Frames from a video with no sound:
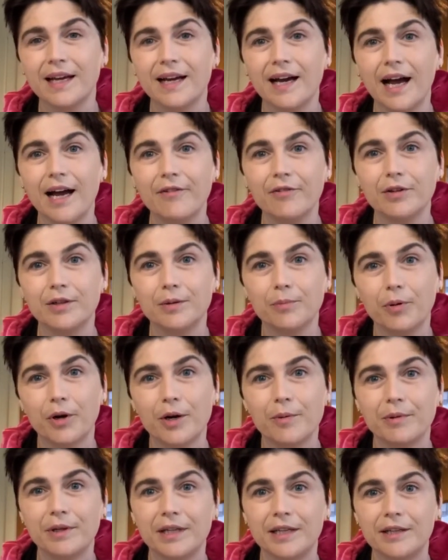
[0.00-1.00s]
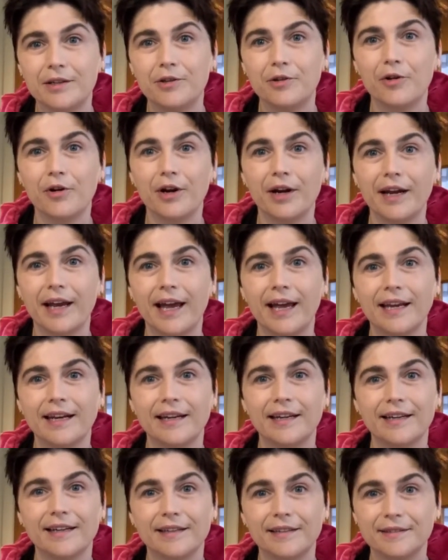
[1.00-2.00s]
have an apartment in New York and
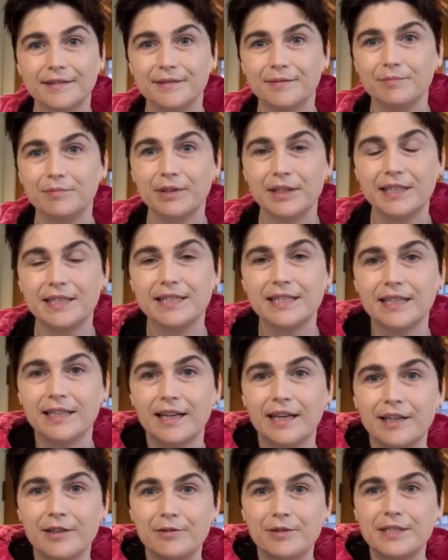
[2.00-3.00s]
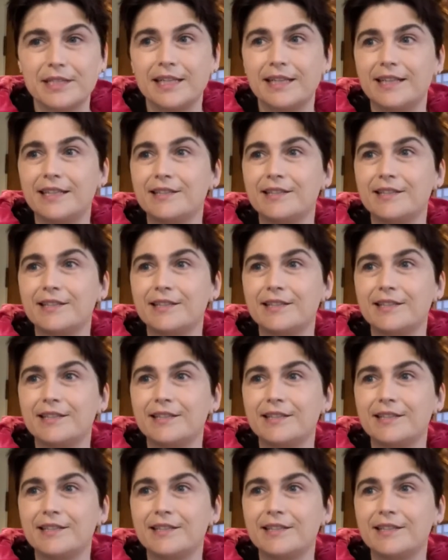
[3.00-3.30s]
a place in Iowa City,